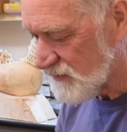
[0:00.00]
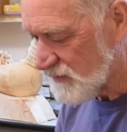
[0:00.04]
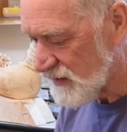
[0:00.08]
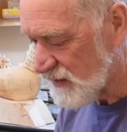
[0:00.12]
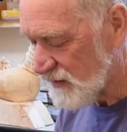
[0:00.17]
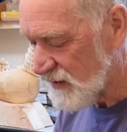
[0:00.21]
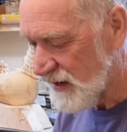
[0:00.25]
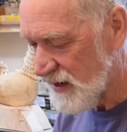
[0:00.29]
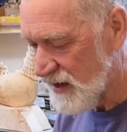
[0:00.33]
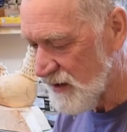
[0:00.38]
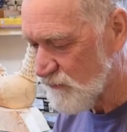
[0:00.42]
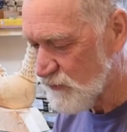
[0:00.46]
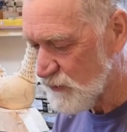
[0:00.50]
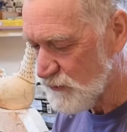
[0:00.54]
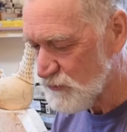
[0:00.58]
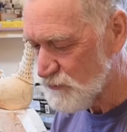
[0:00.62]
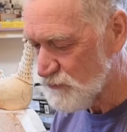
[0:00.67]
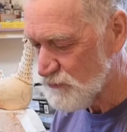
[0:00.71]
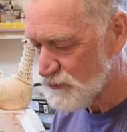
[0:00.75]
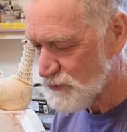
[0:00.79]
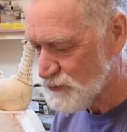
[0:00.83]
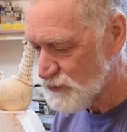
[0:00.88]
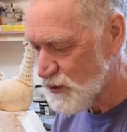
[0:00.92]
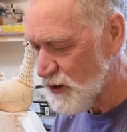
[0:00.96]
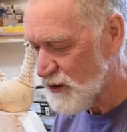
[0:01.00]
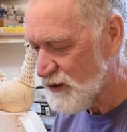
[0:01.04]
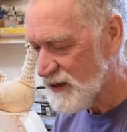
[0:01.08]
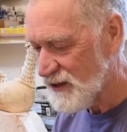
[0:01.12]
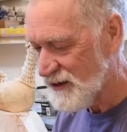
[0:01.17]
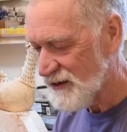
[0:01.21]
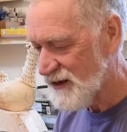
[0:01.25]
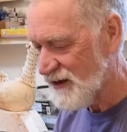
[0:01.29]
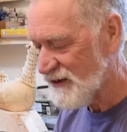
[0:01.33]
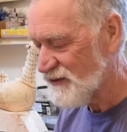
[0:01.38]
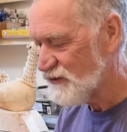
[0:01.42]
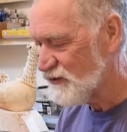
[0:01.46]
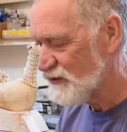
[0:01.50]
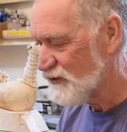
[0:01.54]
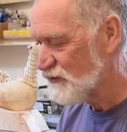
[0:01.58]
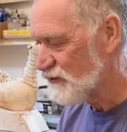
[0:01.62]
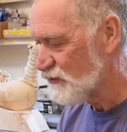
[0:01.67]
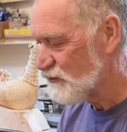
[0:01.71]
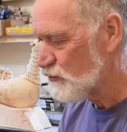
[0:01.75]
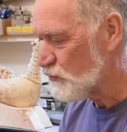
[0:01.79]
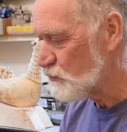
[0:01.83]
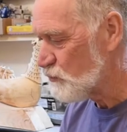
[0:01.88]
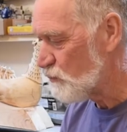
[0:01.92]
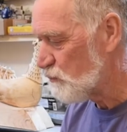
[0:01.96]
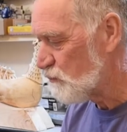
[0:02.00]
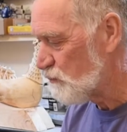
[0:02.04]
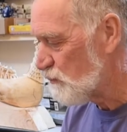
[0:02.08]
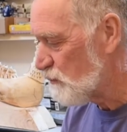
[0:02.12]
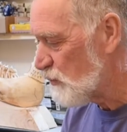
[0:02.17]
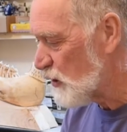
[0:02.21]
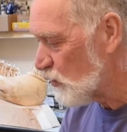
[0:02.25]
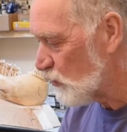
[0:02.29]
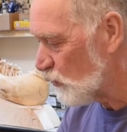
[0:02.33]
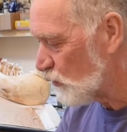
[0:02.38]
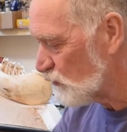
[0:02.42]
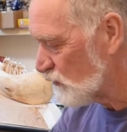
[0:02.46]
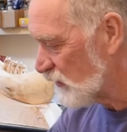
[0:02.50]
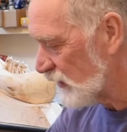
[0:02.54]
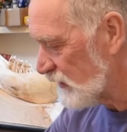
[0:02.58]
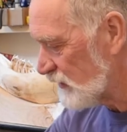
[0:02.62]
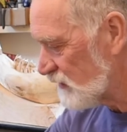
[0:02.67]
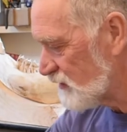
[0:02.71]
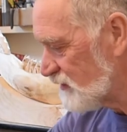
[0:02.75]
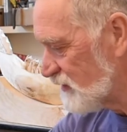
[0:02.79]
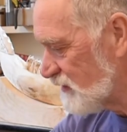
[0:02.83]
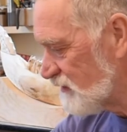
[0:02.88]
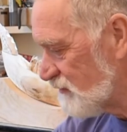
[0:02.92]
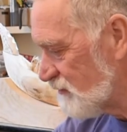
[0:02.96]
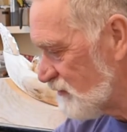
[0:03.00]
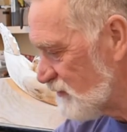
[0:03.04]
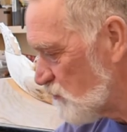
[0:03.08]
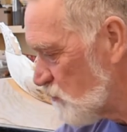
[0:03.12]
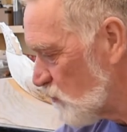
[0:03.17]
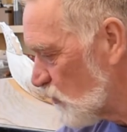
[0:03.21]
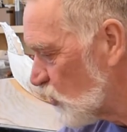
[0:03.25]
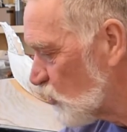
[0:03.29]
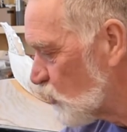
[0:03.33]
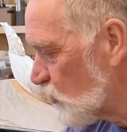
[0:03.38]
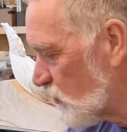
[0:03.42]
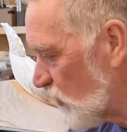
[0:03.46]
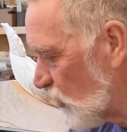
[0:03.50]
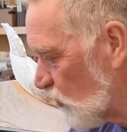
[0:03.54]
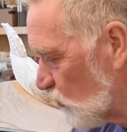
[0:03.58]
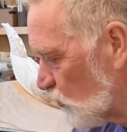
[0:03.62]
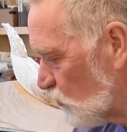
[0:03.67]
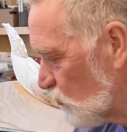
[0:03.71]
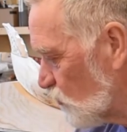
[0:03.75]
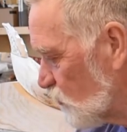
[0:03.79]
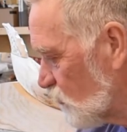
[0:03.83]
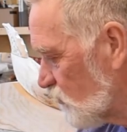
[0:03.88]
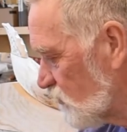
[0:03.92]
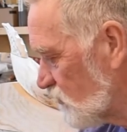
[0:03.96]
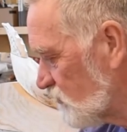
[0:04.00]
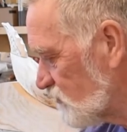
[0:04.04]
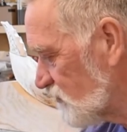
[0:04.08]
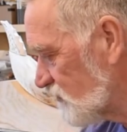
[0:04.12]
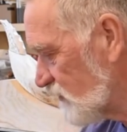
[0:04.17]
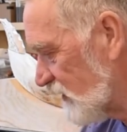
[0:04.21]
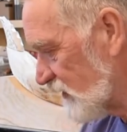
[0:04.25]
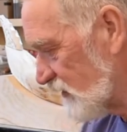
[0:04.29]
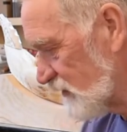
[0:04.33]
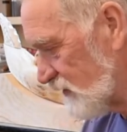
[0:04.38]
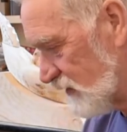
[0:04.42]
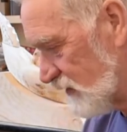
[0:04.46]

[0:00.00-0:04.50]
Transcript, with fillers: and I have a strong connection to both, like motorboats. Like